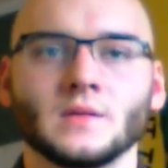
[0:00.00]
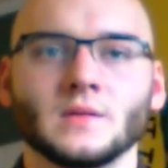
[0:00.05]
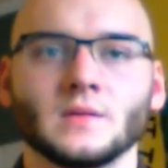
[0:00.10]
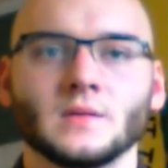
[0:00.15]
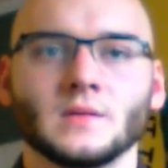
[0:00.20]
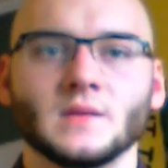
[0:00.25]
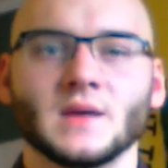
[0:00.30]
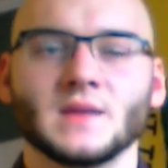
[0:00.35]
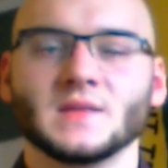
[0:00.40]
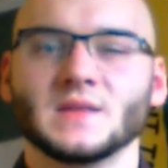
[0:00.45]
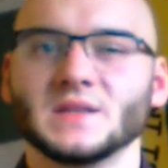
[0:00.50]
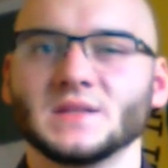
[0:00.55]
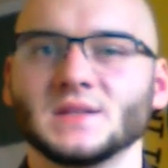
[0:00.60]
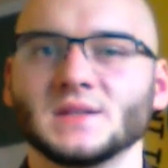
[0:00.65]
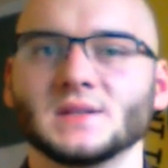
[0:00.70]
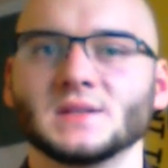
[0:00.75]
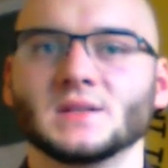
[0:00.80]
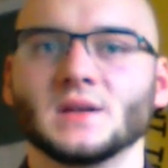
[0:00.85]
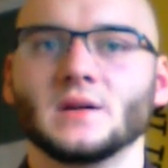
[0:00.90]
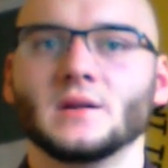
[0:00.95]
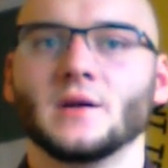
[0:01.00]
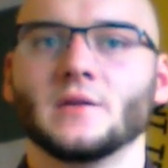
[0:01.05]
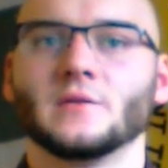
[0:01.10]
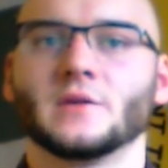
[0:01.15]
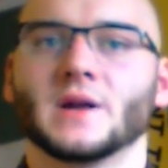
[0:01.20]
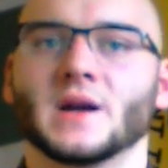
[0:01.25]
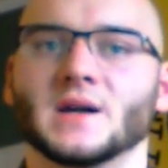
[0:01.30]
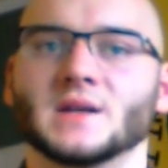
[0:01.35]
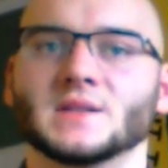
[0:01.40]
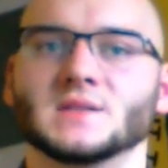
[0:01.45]
then this is another
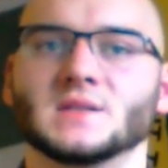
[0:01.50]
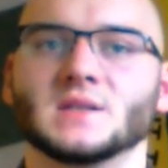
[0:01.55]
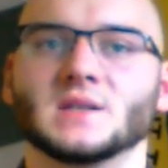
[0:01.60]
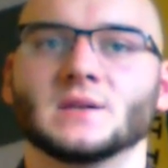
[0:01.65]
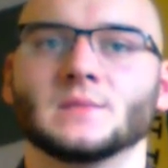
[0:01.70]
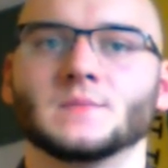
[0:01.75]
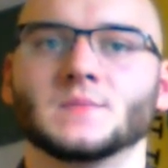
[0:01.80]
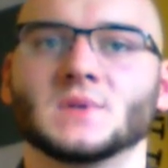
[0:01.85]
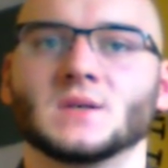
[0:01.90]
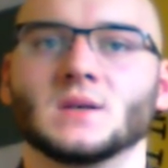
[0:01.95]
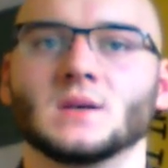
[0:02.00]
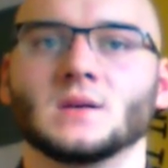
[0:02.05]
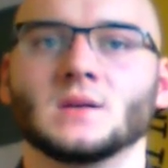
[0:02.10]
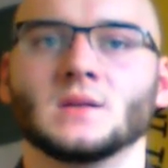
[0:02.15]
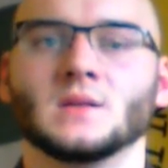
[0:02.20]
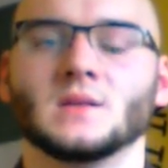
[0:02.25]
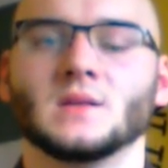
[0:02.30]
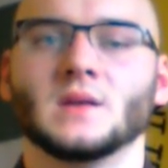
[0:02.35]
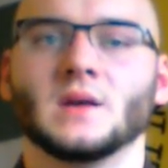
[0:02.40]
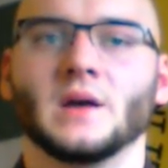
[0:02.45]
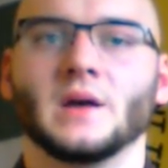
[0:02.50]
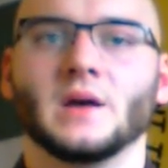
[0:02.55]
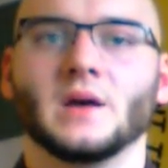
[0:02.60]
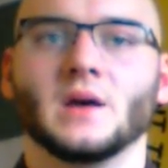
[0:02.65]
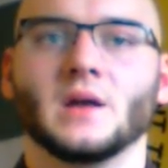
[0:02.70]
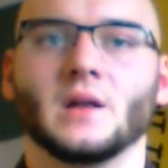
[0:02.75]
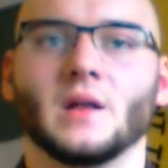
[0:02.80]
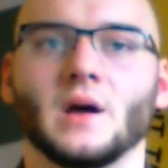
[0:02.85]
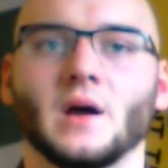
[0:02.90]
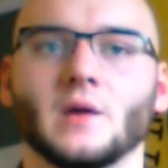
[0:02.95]
concept
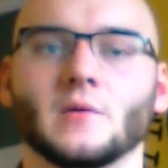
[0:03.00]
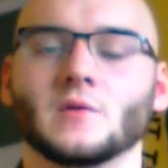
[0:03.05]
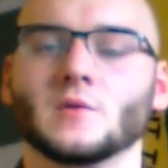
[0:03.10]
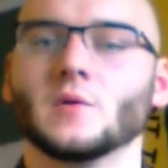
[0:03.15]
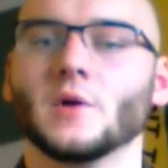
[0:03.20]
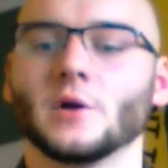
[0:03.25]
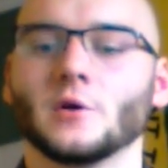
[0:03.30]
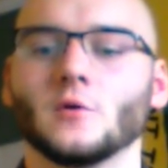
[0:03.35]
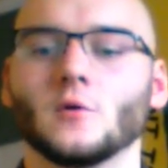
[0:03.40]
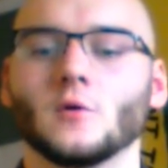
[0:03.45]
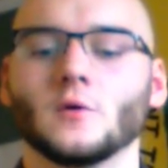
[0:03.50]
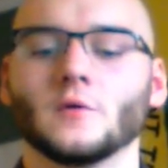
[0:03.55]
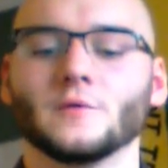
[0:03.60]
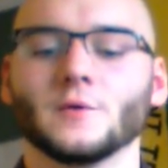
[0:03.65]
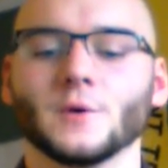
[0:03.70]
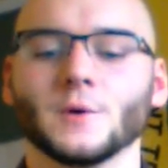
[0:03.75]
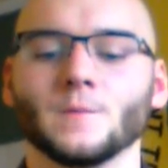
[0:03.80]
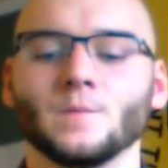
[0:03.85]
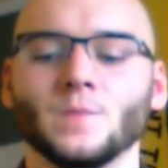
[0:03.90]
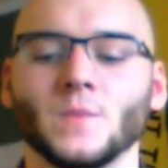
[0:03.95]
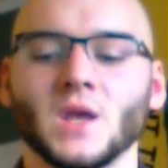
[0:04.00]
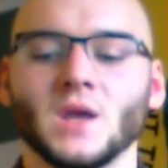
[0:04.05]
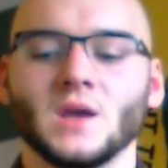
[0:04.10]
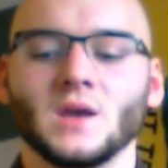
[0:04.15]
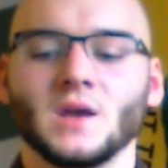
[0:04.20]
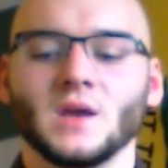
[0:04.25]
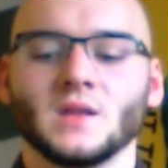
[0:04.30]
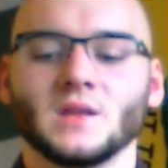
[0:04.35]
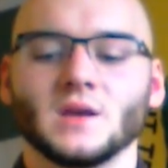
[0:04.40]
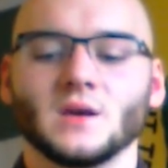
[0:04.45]
that I really want to go over,
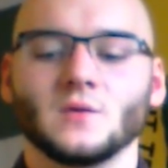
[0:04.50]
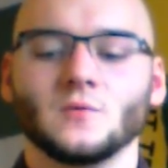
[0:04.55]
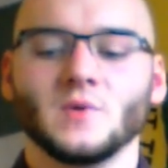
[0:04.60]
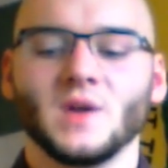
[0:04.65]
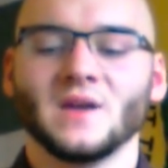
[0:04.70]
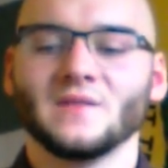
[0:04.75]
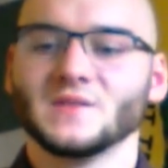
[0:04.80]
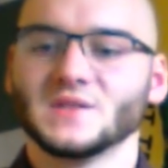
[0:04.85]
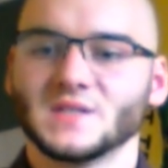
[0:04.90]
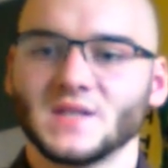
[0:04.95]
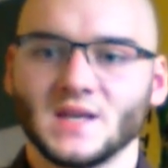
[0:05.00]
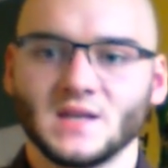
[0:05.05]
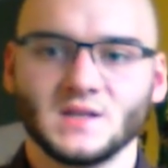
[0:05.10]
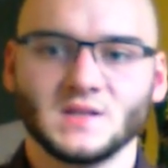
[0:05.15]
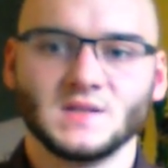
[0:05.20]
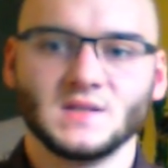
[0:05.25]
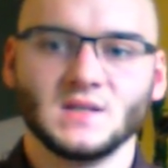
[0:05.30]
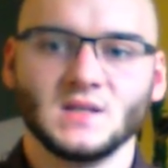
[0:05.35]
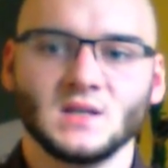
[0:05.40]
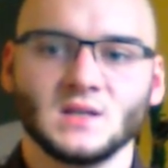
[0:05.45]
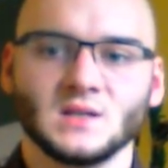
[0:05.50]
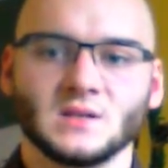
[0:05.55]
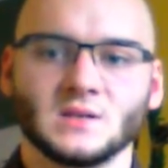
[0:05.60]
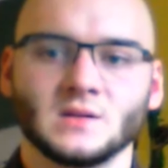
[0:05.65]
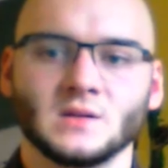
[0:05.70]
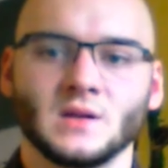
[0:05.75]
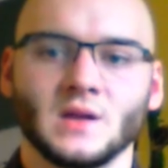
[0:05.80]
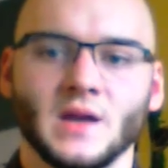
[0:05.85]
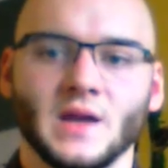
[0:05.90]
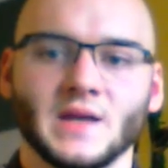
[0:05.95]
and that we have this tendency
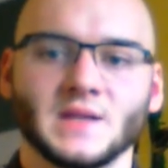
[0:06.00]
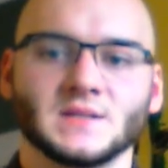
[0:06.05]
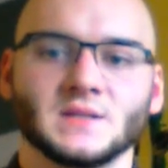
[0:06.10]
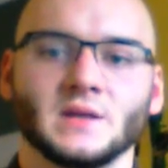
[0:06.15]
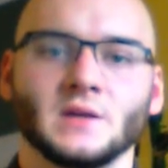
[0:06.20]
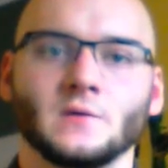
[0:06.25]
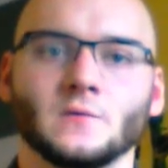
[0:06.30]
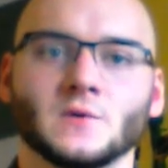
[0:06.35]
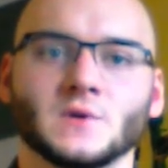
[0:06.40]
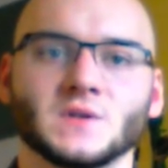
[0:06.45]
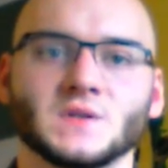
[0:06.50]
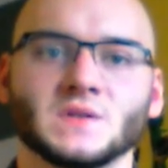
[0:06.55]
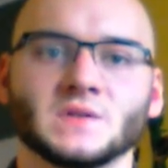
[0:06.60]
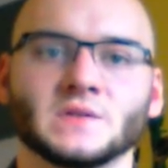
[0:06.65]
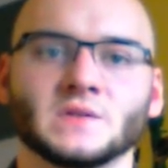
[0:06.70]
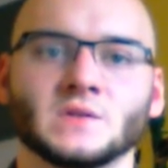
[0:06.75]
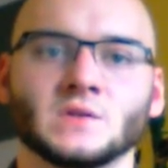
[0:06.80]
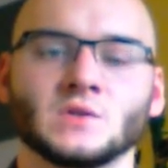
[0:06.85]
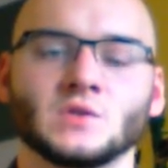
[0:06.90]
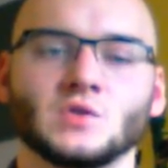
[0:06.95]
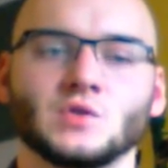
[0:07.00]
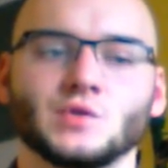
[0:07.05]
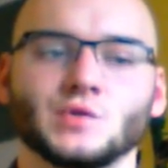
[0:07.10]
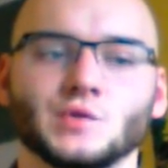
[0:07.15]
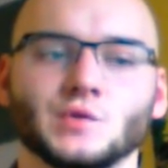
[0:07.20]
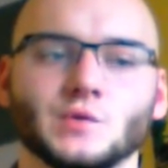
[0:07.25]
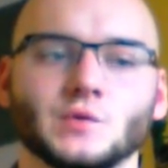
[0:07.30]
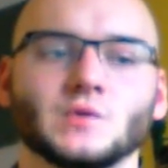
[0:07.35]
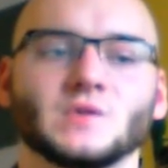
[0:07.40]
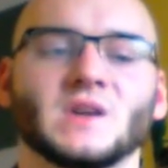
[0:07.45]
as linguists
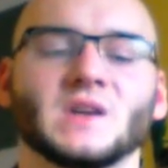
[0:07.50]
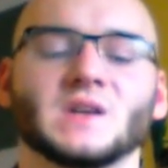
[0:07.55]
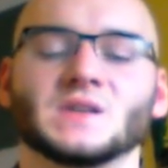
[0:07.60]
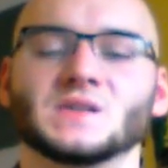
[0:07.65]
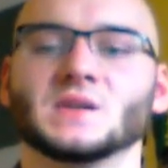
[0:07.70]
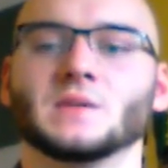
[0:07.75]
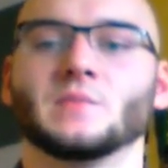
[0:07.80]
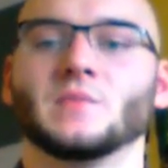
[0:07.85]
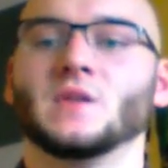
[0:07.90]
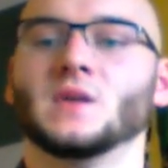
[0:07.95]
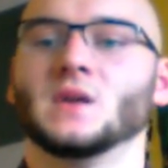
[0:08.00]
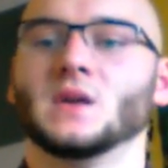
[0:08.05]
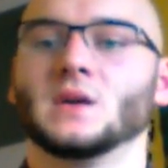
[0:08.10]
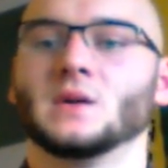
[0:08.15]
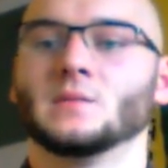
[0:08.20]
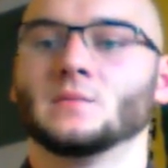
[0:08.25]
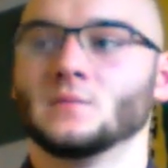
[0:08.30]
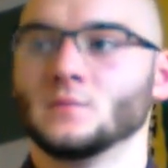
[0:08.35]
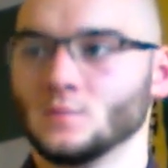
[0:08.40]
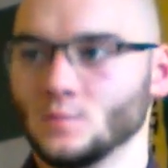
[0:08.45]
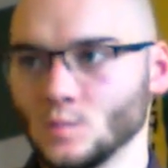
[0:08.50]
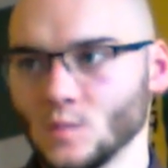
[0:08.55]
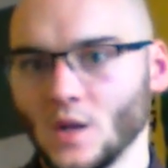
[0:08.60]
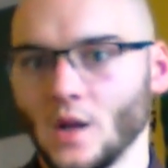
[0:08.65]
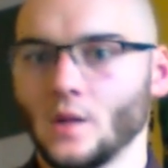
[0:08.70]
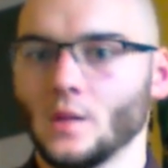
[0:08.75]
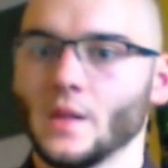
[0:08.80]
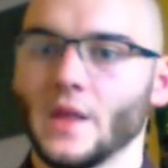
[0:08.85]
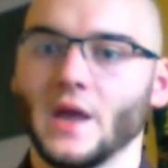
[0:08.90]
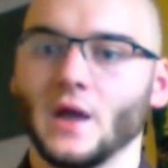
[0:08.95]
to take something like
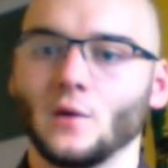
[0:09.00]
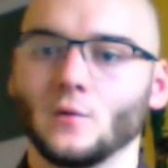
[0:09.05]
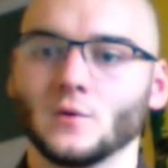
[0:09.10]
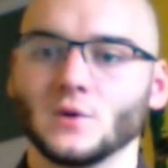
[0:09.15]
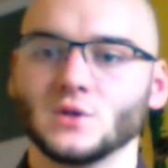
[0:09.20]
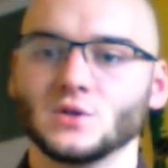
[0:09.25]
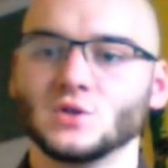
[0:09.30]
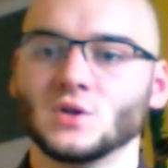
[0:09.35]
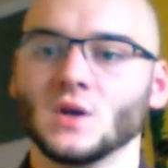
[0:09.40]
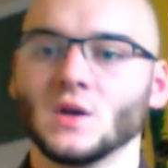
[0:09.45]
language,